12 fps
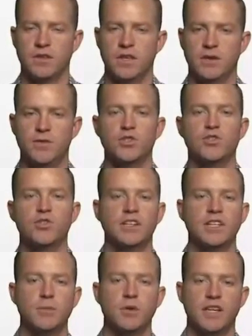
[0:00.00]
If you're
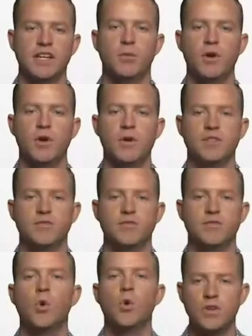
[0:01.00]
struggling booking appointments,
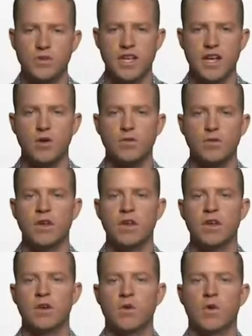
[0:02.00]
record yourself
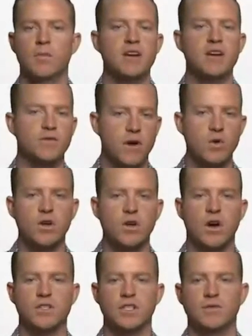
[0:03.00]
or make phone
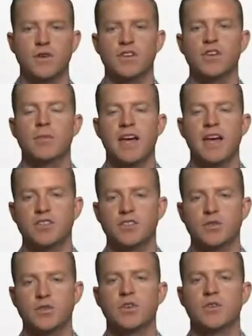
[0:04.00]
calls in front of your
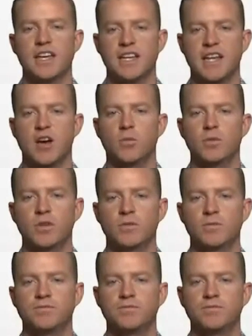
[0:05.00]
manager so they can help you.